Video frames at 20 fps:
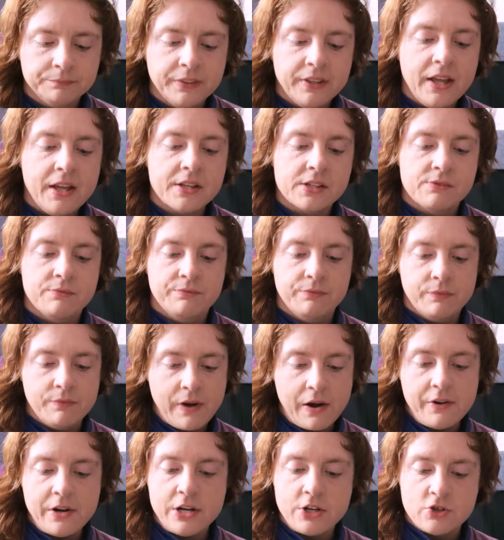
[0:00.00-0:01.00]
Yeah,
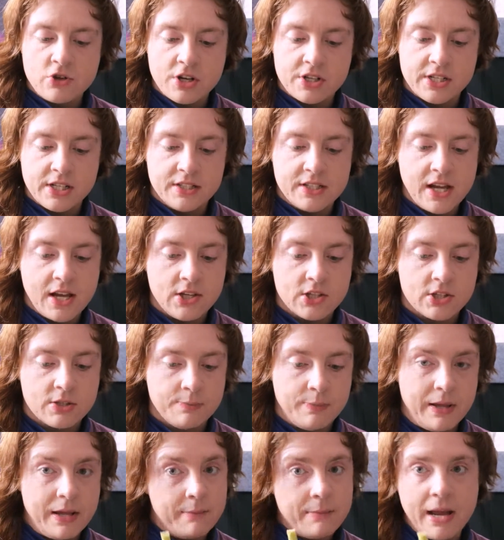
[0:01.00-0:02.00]
very interesting taste
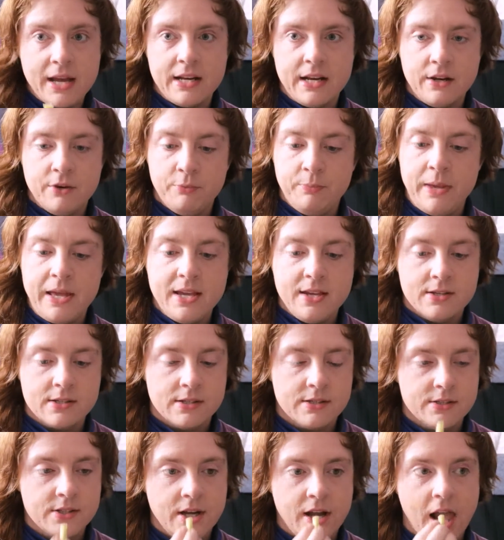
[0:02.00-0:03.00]
being made out of peas,
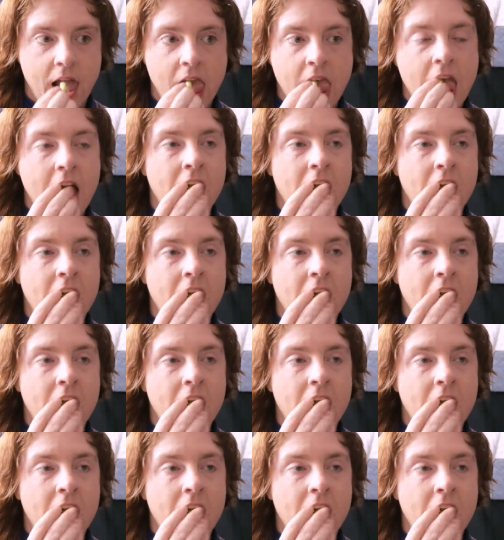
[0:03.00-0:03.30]
and it's like...